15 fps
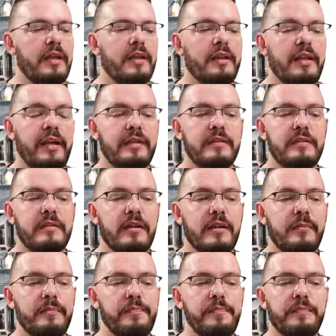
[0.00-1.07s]
That
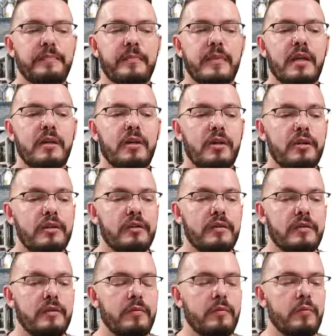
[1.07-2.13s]

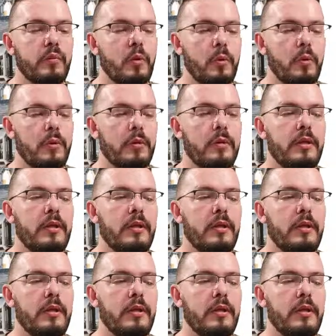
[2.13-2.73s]
curtain wall,